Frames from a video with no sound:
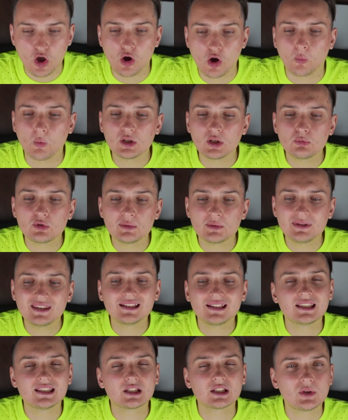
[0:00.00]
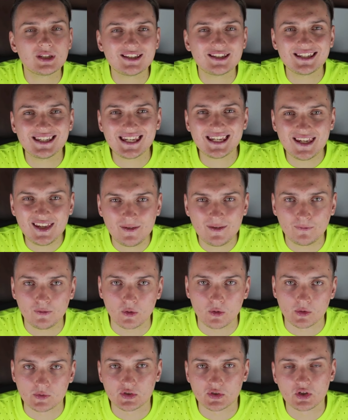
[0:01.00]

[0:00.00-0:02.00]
what would be the liquidity inflows